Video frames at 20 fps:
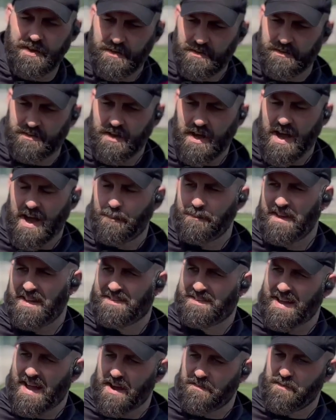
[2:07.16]
They're very
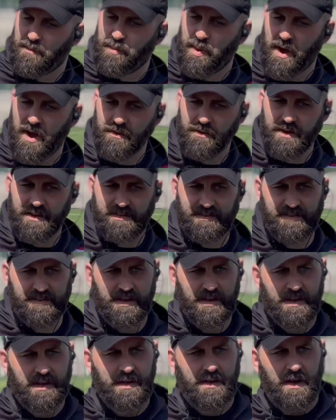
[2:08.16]
dangerous.
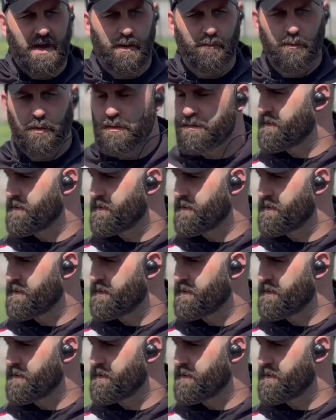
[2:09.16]
But we've